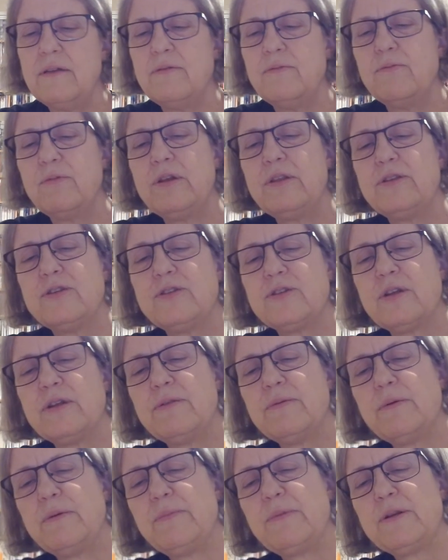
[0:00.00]
read this. I
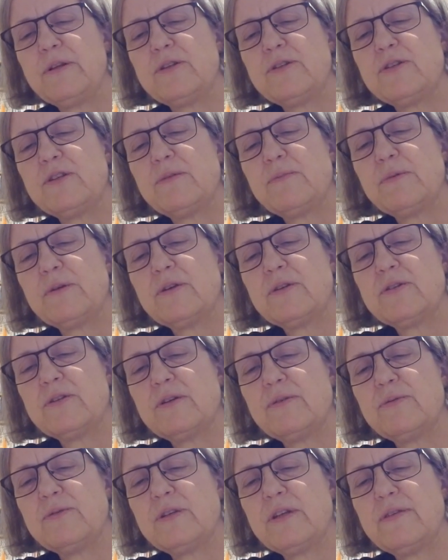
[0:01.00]
picked this up because
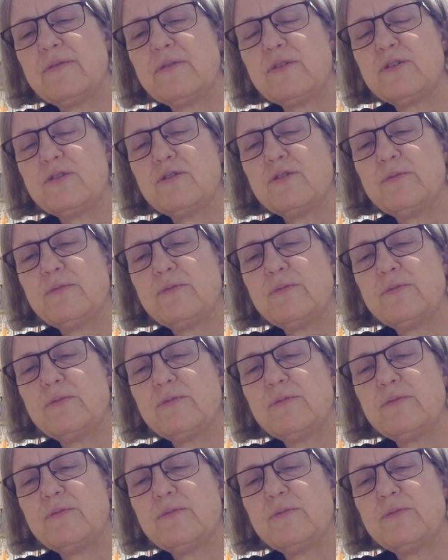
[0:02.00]
I was having